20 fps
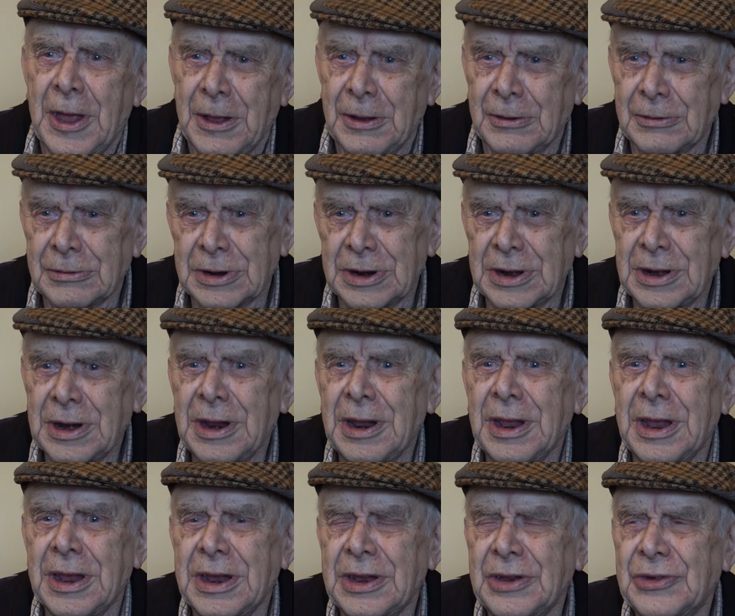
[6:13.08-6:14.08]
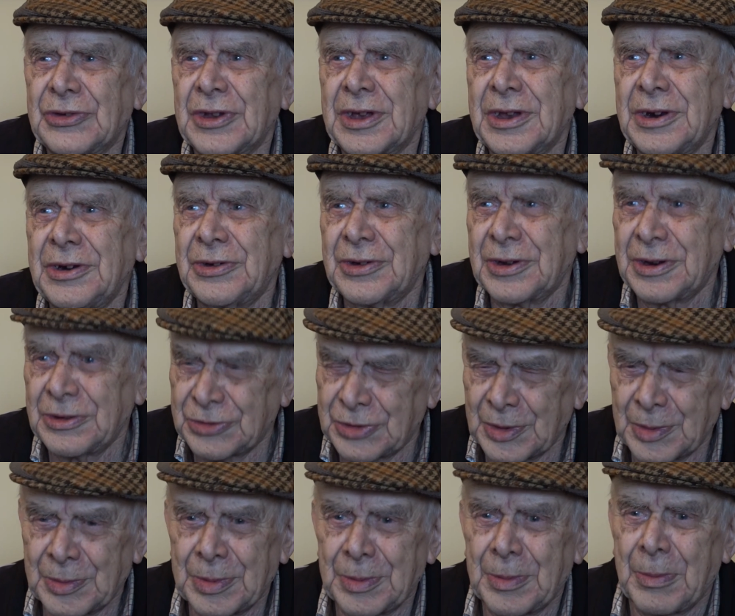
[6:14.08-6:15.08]
Well, he said,
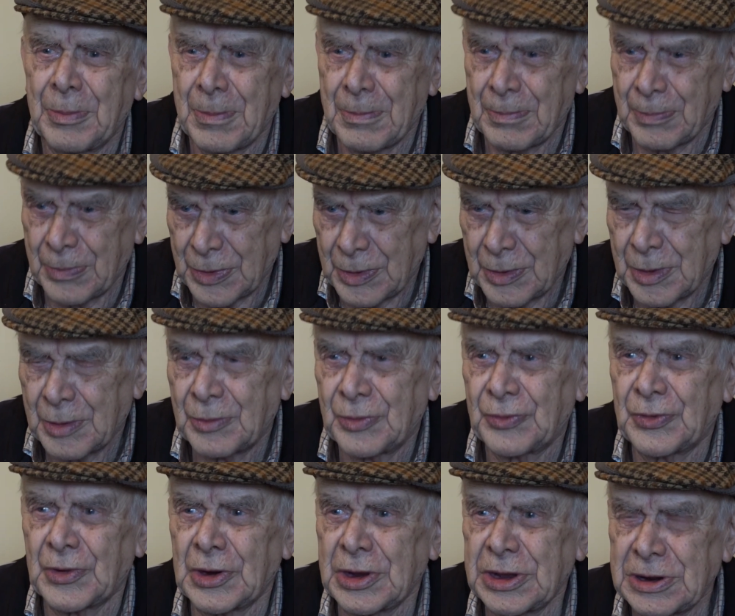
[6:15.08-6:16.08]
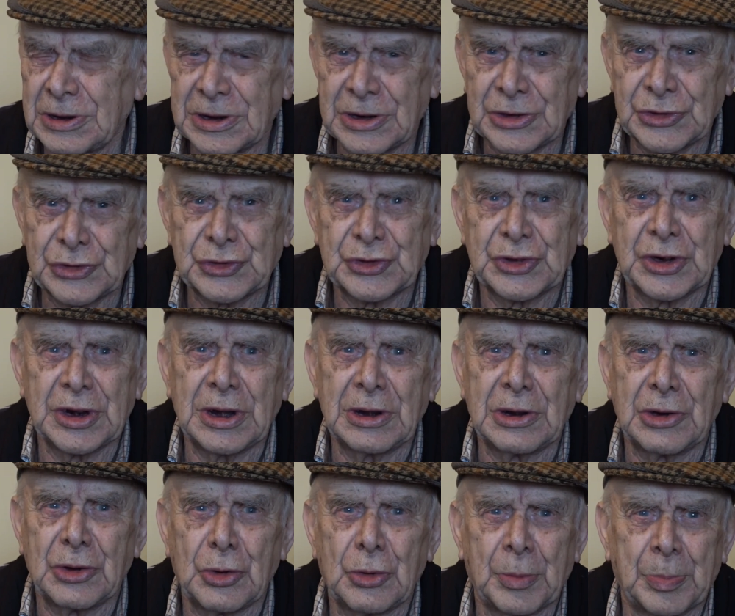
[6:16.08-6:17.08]
the file is
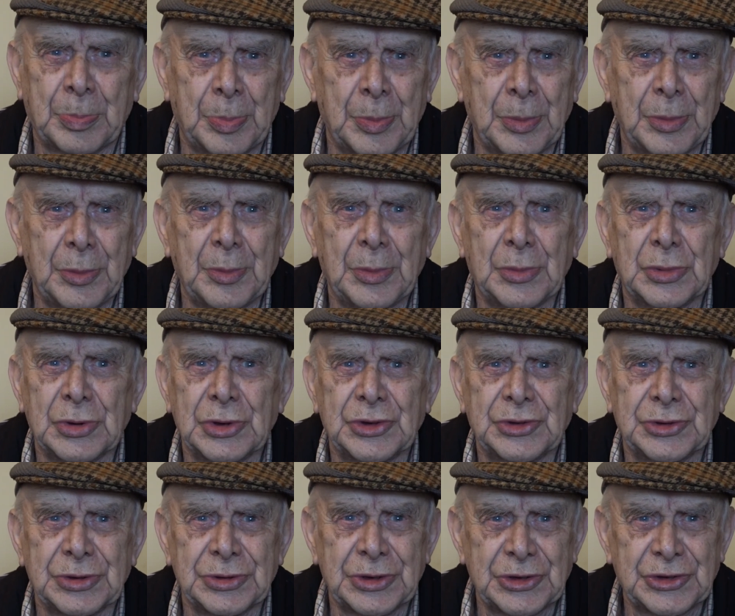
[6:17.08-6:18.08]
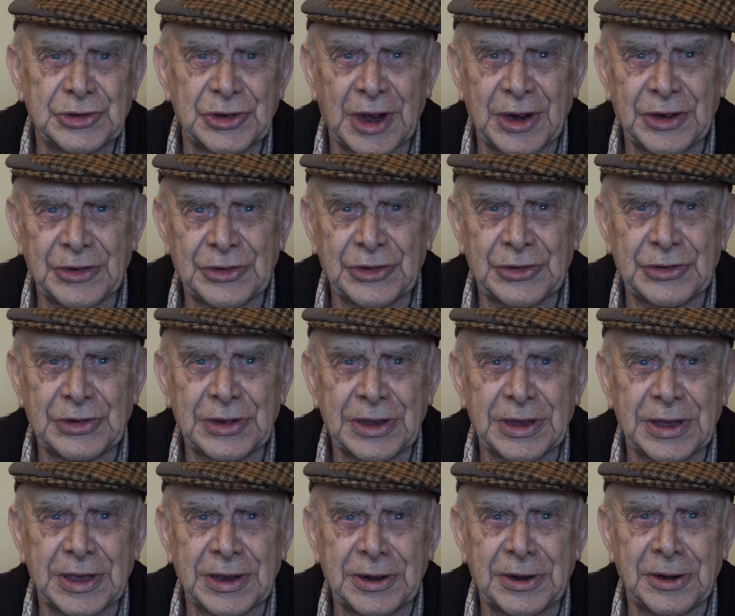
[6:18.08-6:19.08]
still open, but the chances of
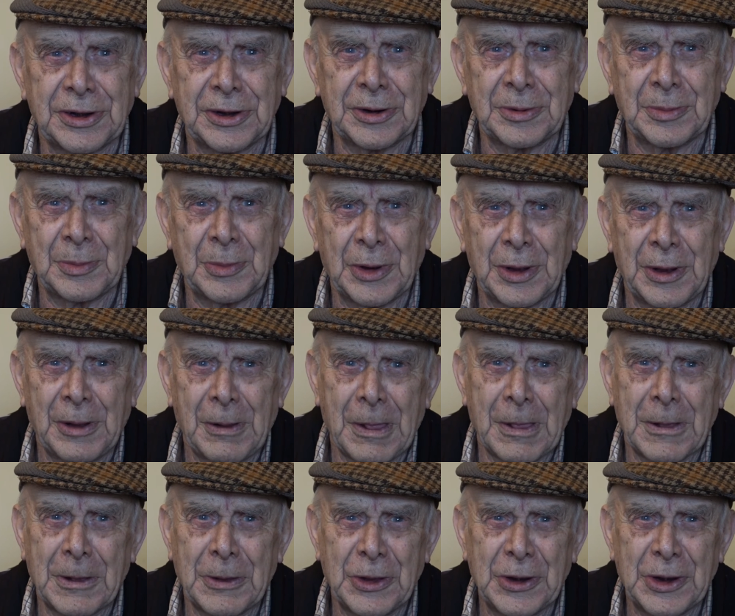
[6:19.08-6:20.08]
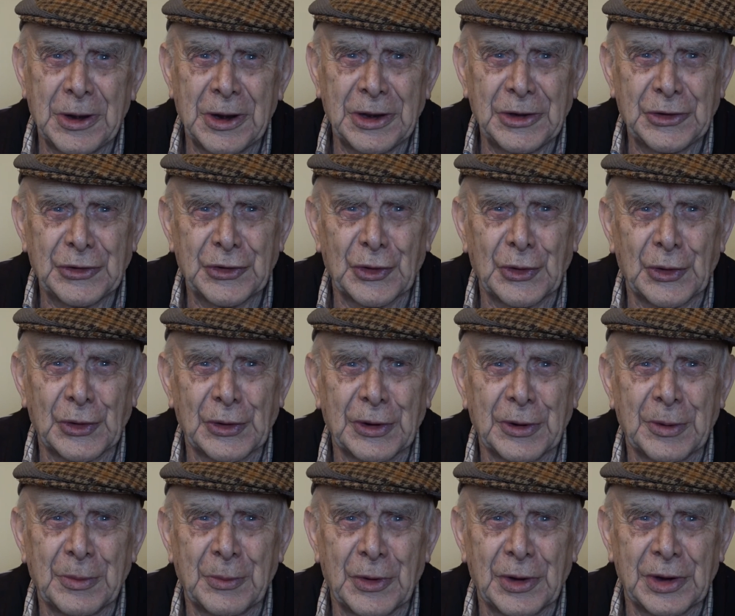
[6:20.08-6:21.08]
getting them. And then I told
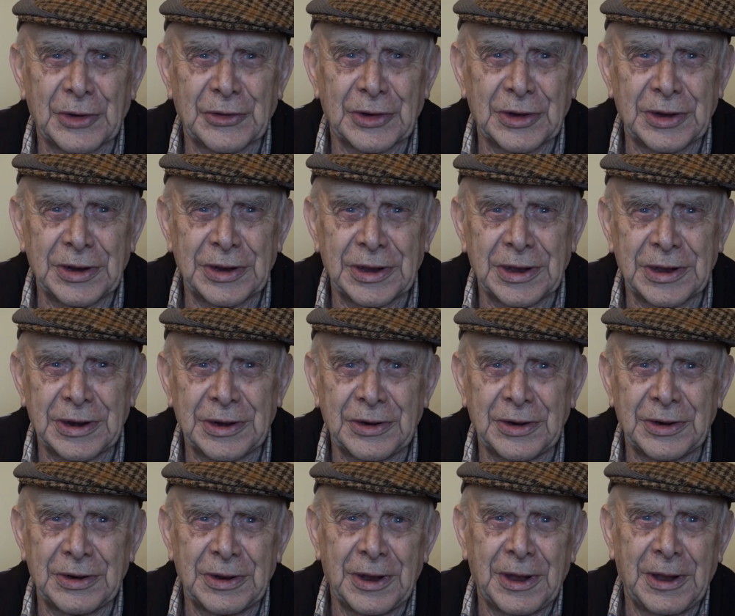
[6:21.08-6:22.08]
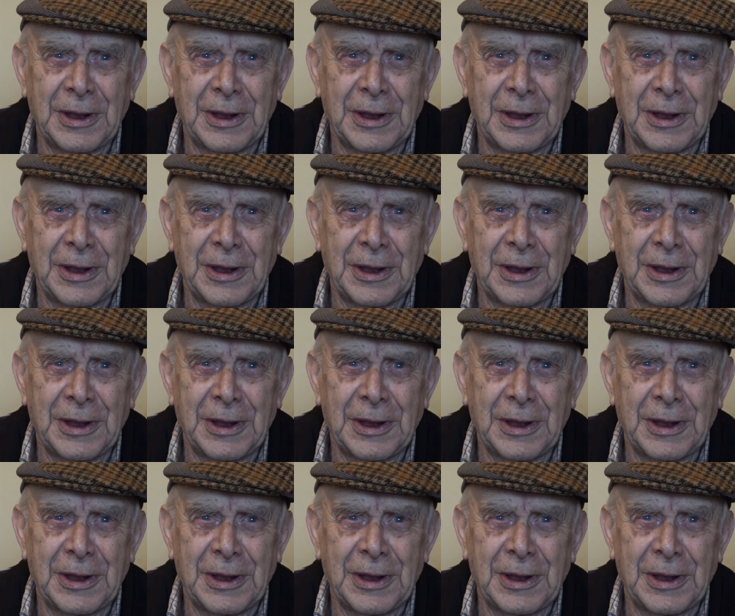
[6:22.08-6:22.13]
him what I had